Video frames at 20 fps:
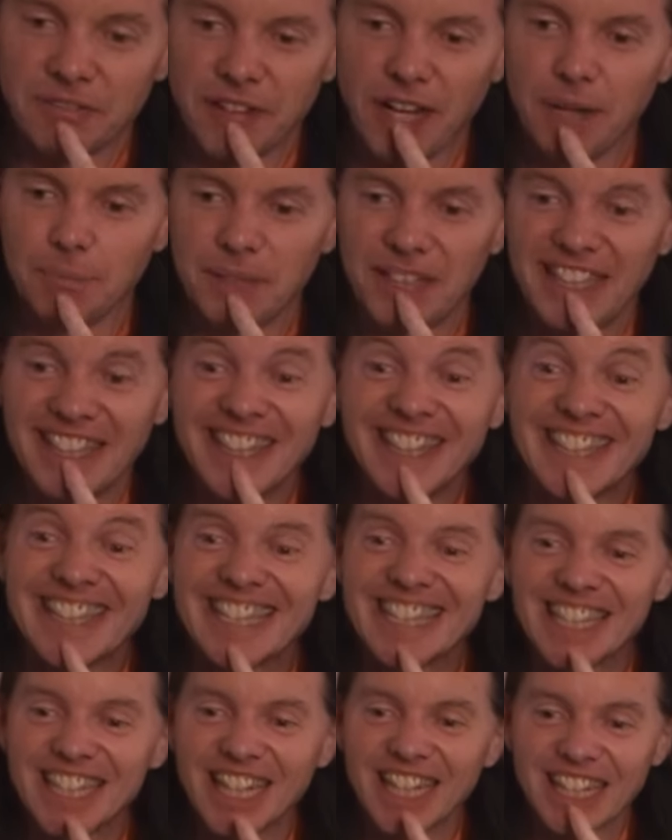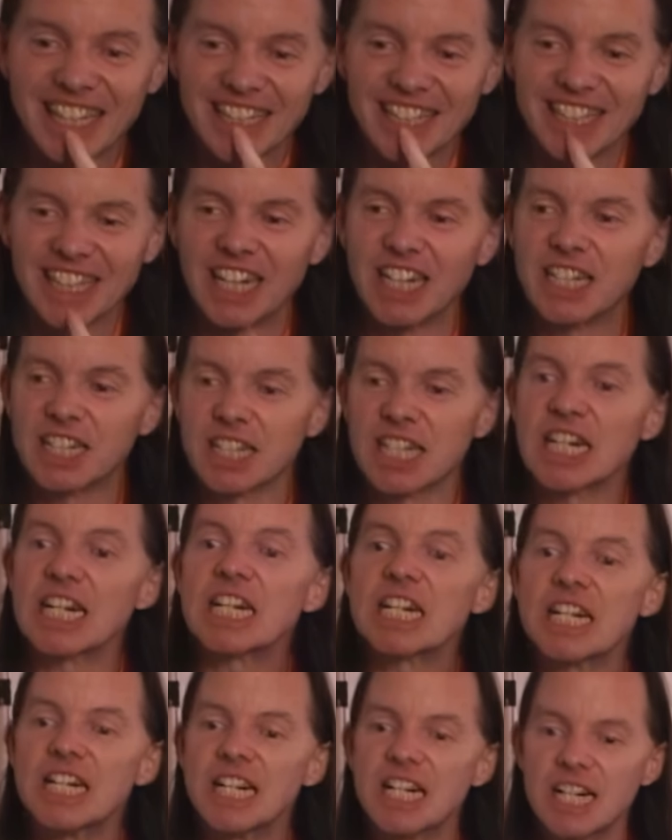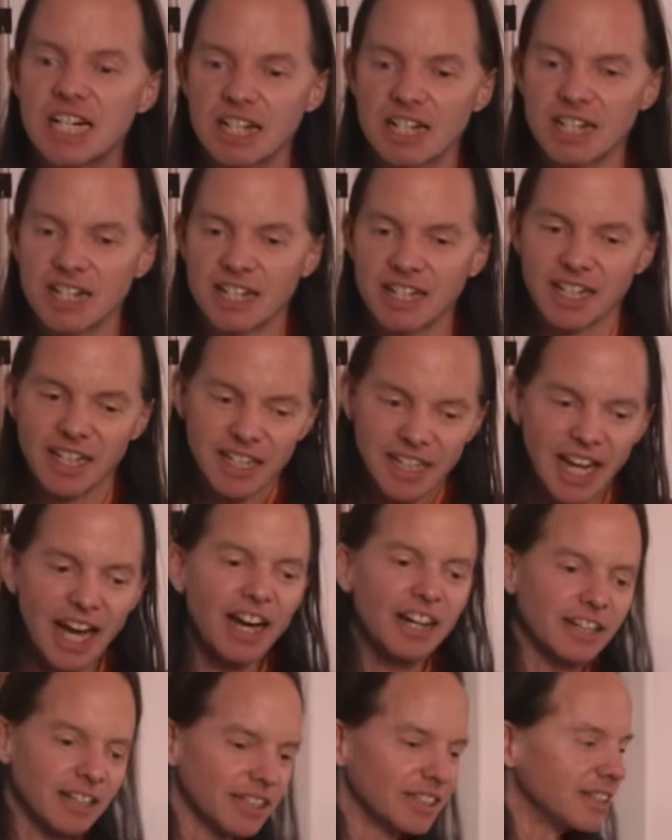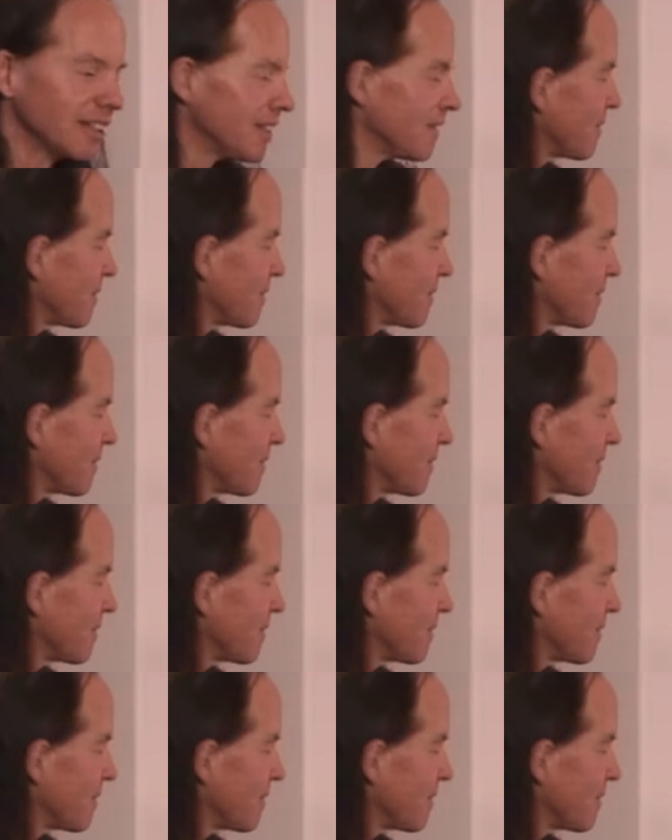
flopping your tongue inside. Rick. Rick. Yeah, good.